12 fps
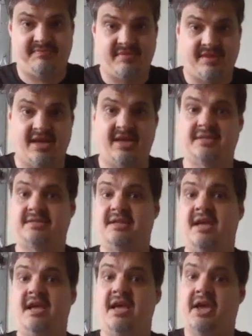Because
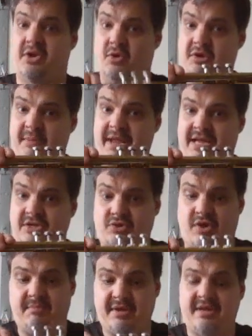in order to make a
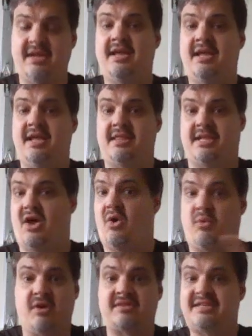trumpet that all
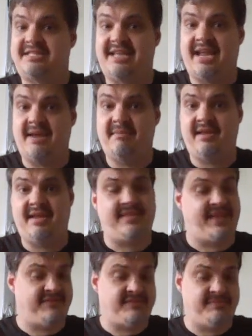work the same,
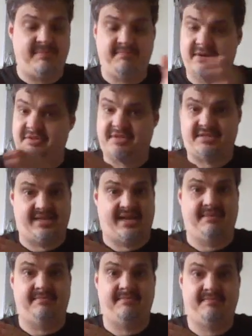they have to be built the
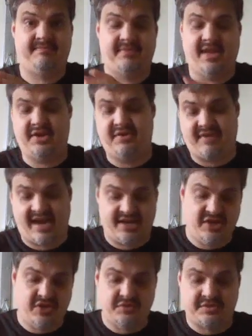same. And you've got to
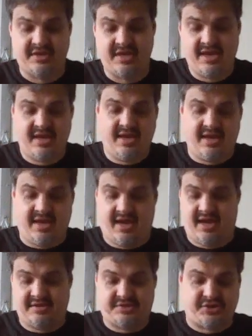use
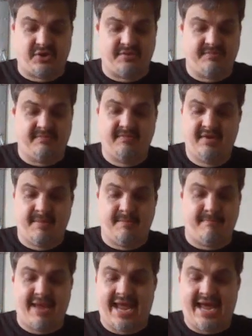certain
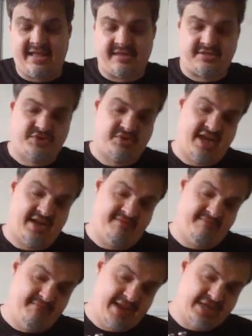math to kind
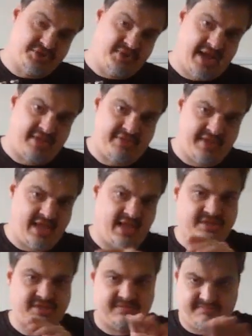of measure out
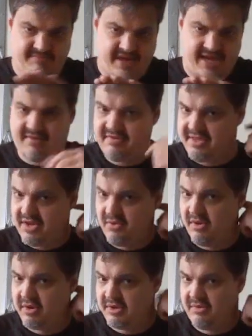things and make everything
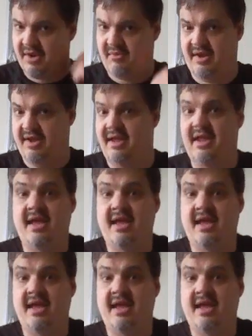work the right way.